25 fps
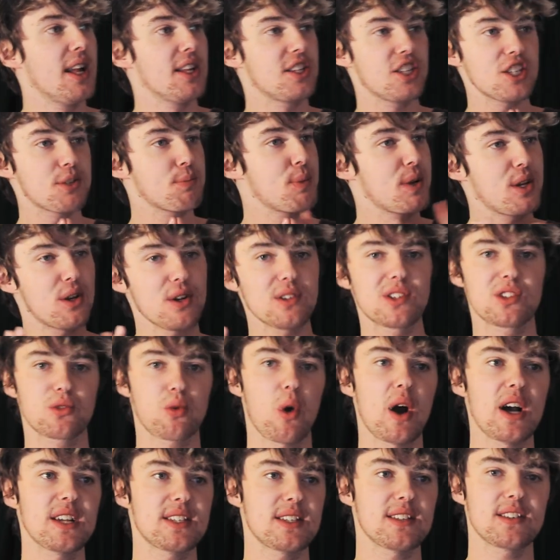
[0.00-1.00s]
Just because
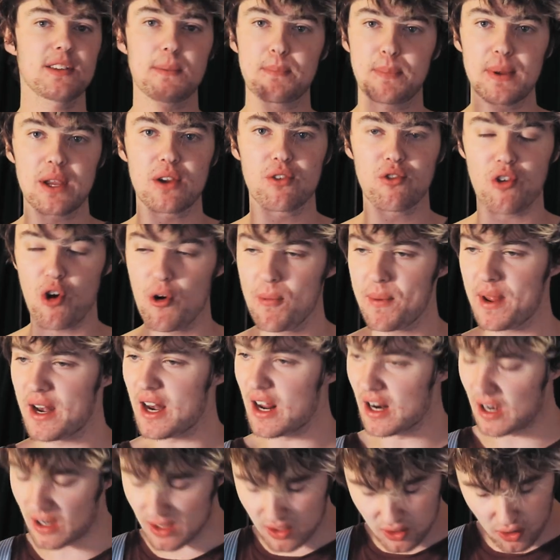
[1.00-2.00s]
Twice is a big group and
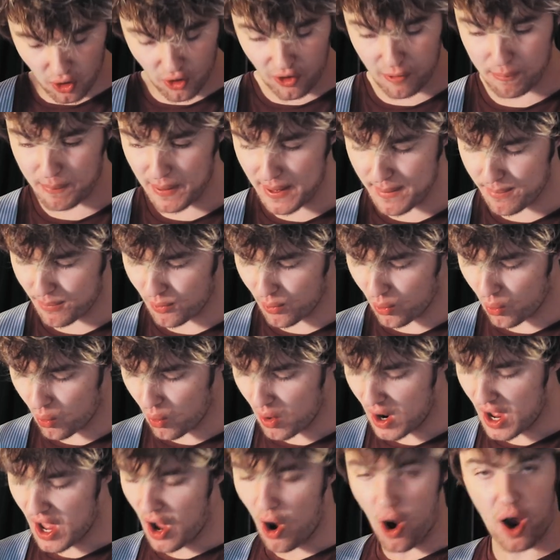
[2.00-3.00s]
a lot of
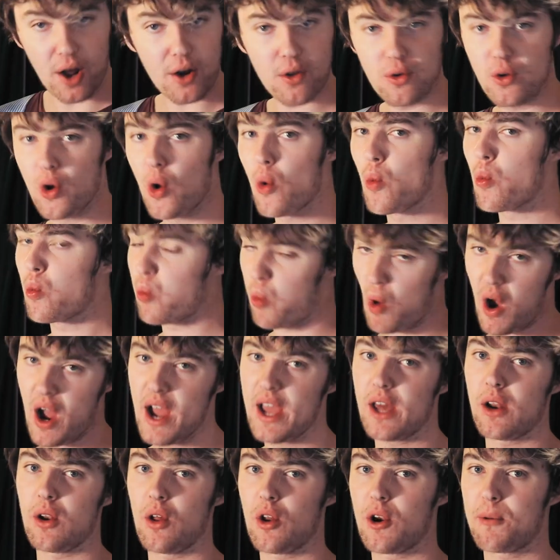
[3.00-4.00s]
people, I don't know why
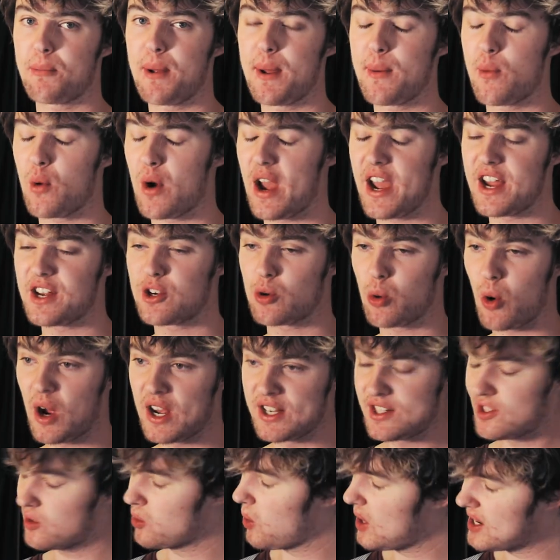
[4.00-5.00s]
a lot of people hate
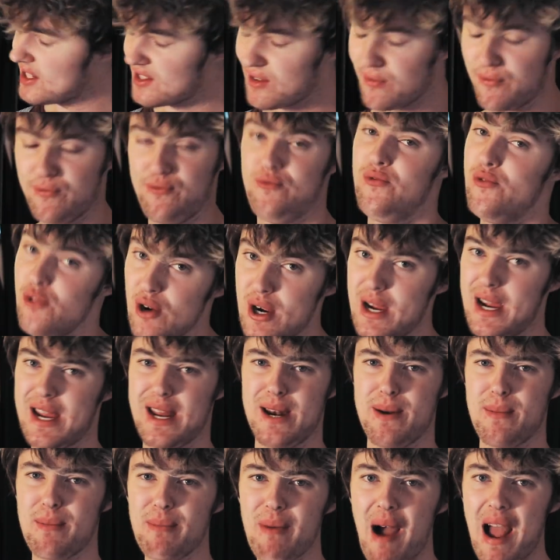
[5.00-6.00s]
Twice. Twice are
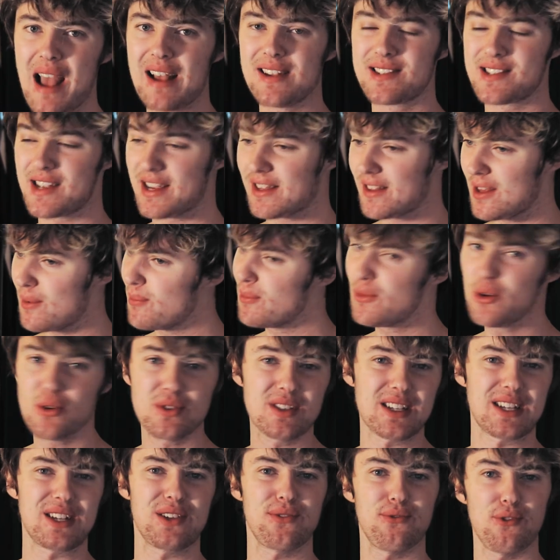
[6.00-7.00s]
freaking amazing. Their
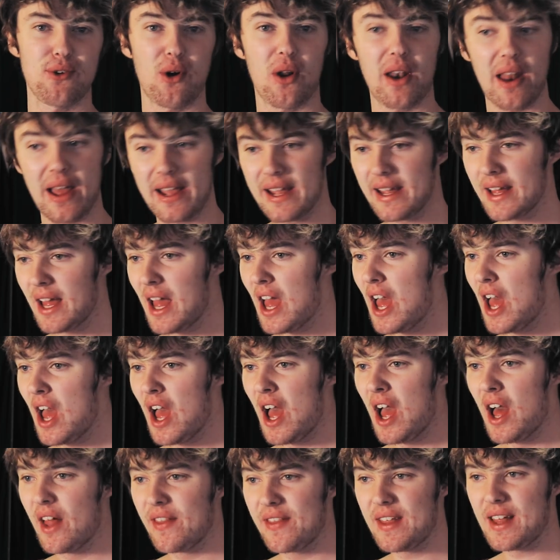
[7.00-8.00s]
music is, like,
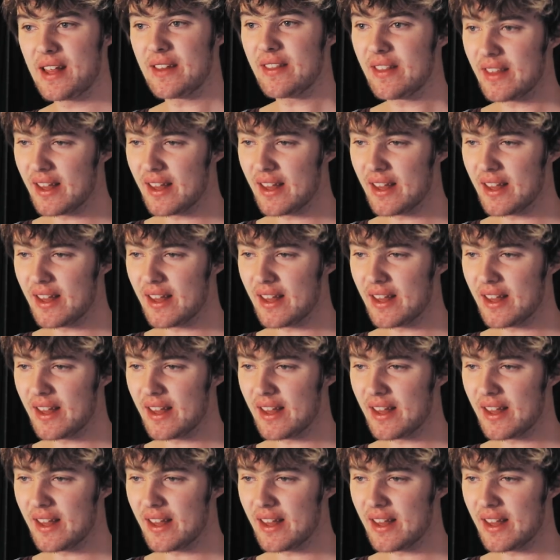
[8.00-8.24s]
that.